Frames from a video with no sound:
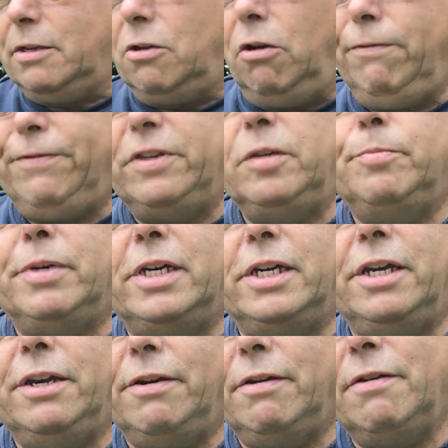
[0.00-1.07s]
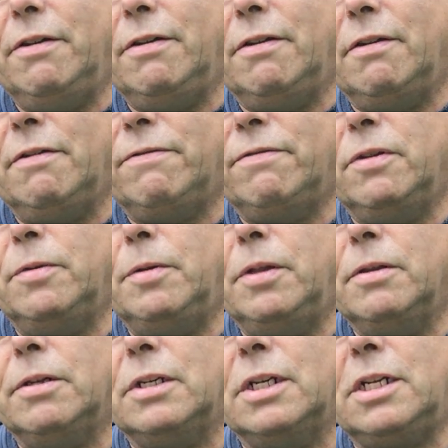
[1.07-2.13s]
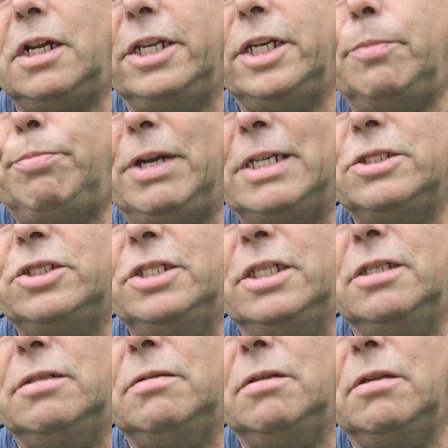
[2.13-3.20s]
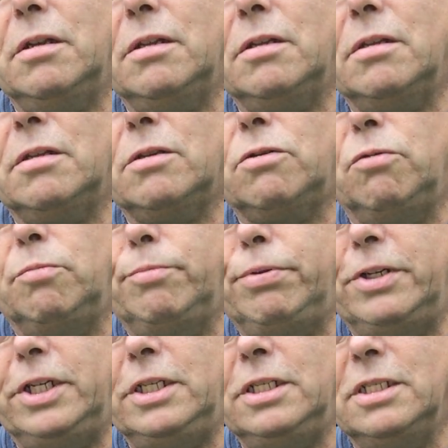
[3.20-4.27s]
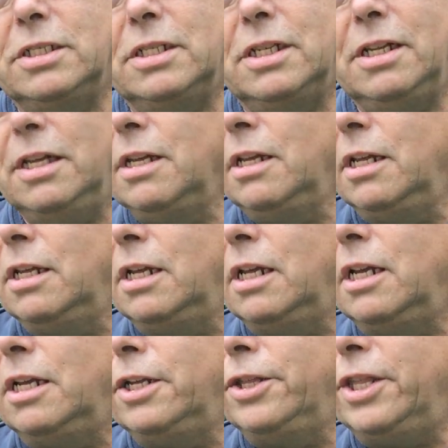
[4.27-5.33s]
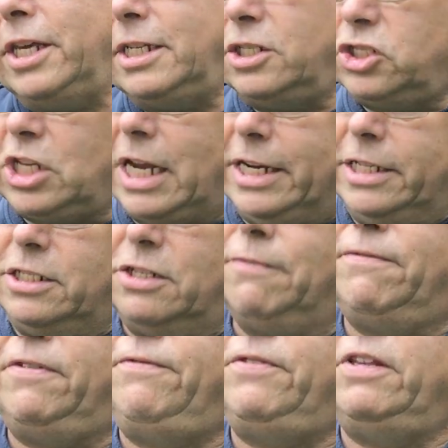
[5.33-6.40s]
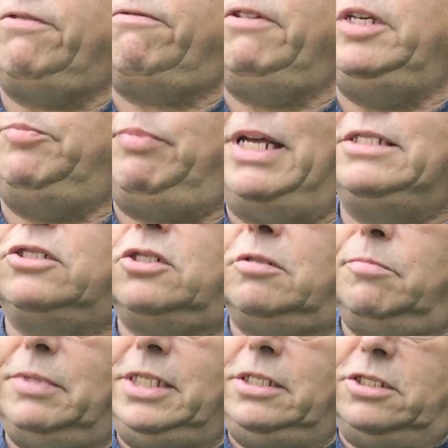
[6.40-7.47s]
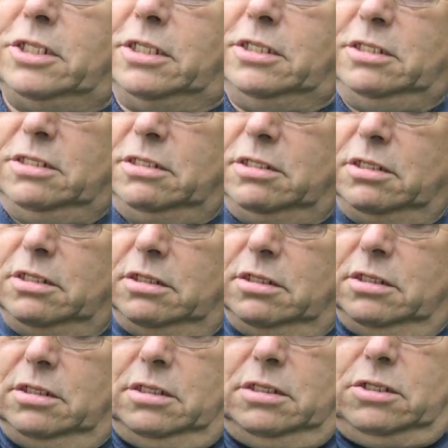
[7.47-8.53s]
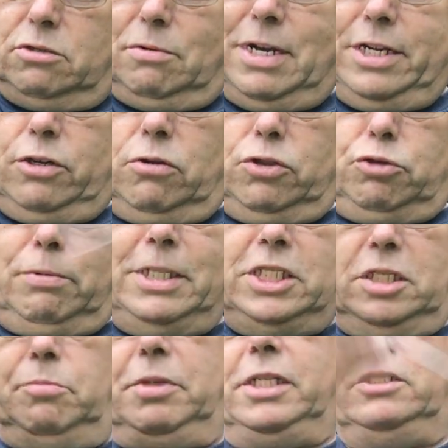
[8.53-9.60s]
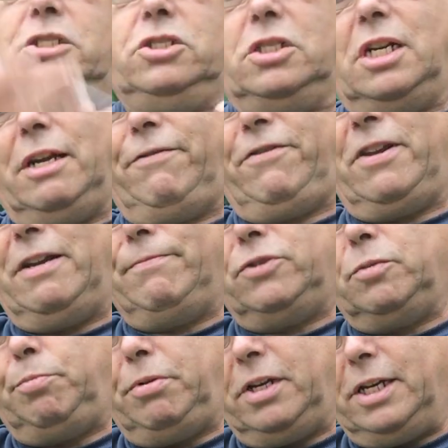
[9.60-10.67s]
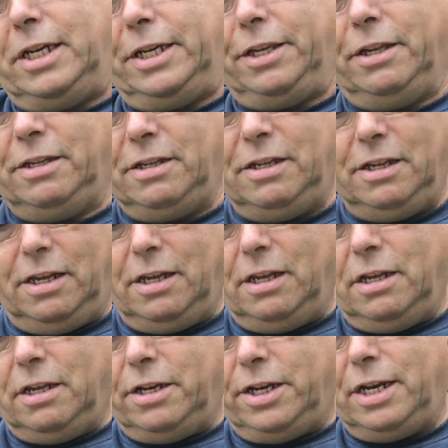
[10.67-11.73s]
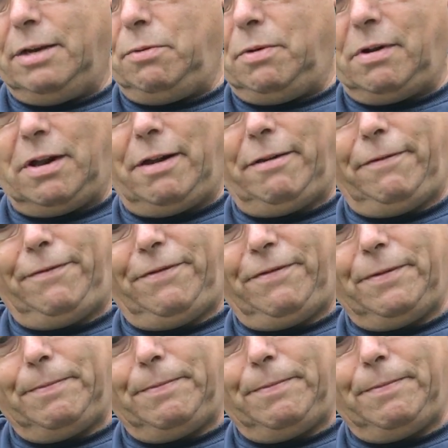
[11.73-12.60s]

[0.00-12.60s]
off eBay from a clear plastic company, and they sell it at 53p a metre. So I got 20 metres, a lifetime supply. Now I've